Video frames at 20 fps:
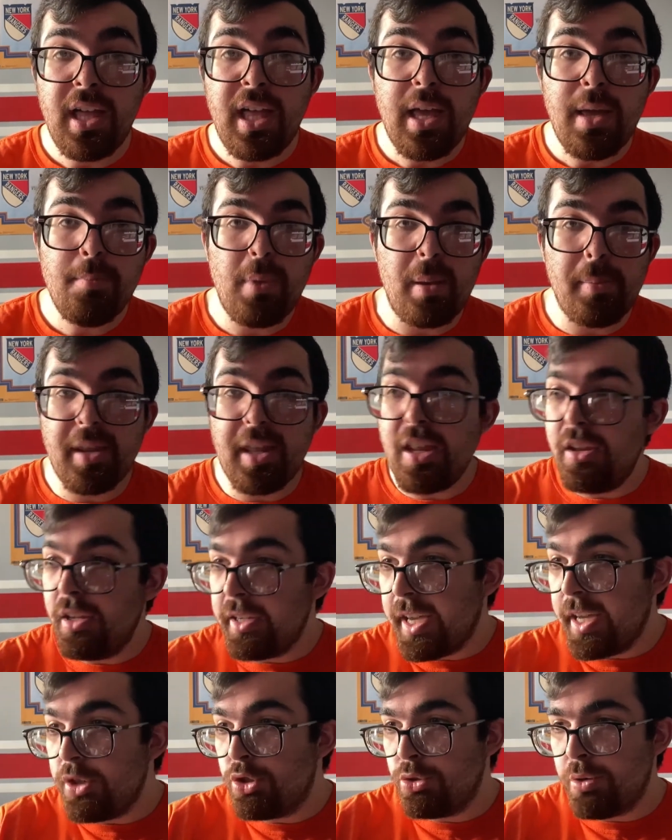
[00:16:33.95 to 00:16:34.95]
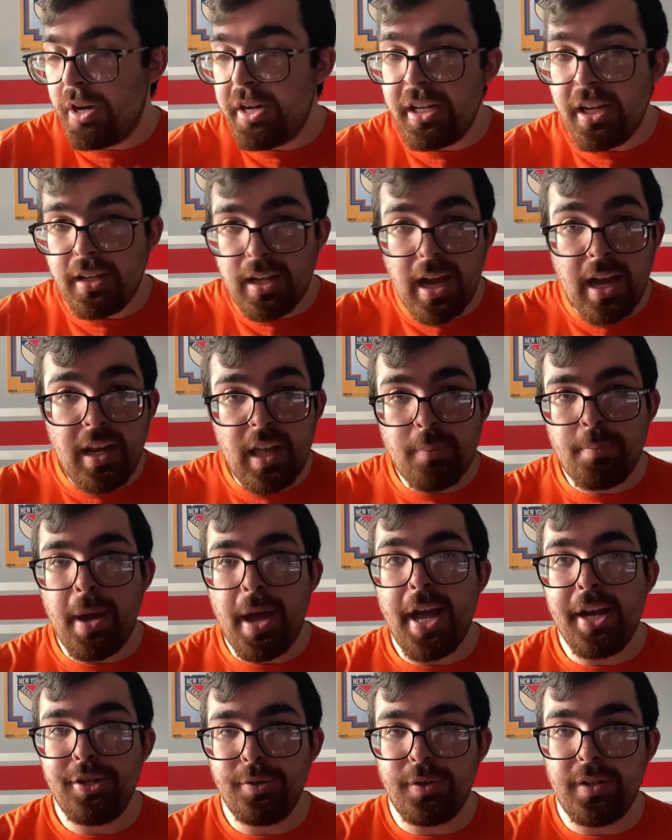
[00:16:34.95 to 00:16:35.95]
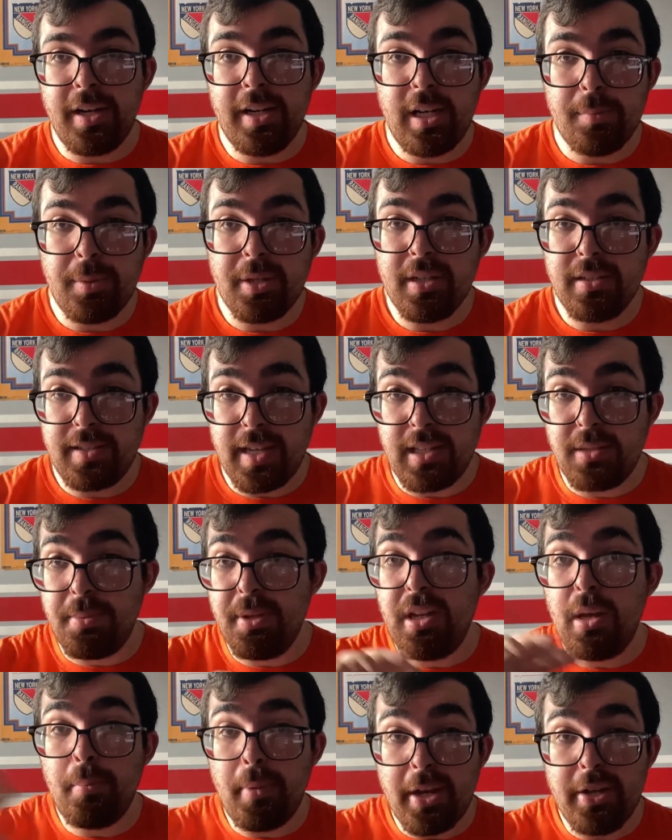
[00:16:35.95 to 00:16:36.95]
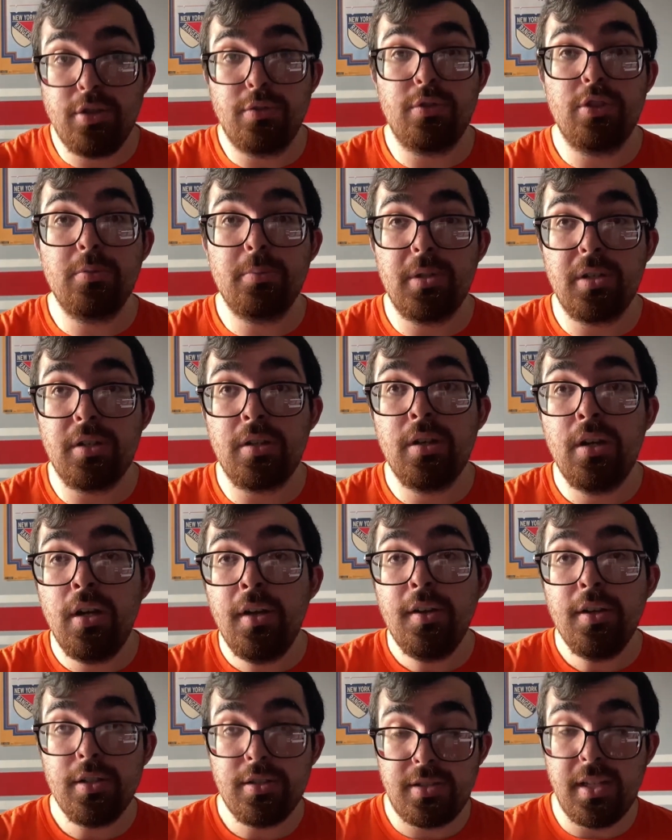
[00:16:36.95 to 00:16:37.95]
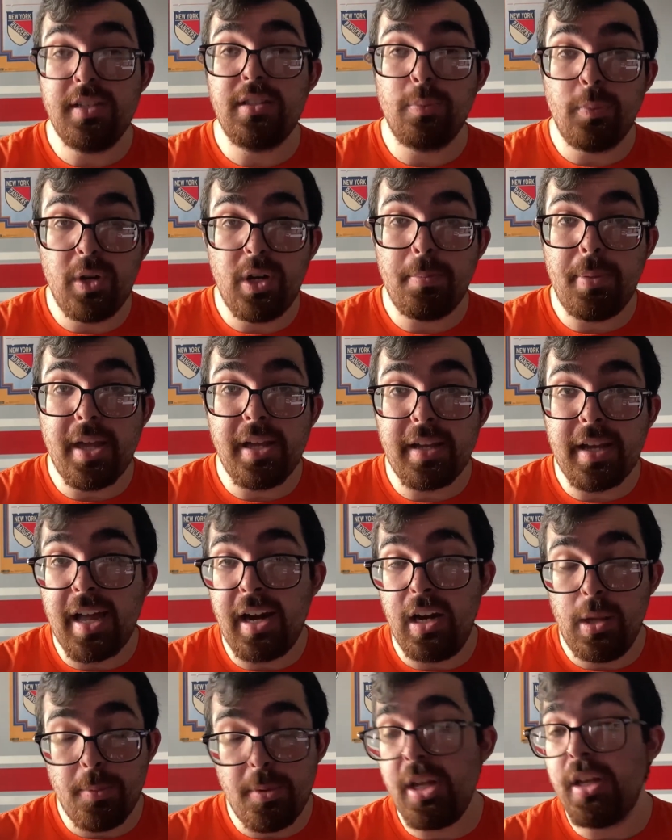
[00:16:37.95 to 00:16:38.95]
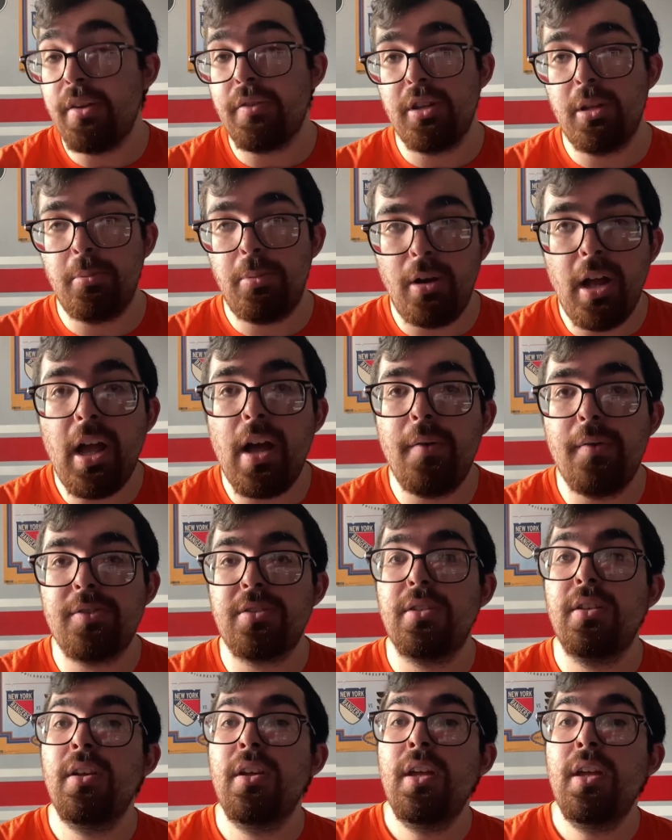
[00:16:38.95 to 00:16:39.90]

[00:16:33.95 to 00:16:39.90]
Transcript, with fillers: maybe they look at trading a guy like Patrik Laine because that's been a major rumor since Winnipeg got eliminated from the playoffs.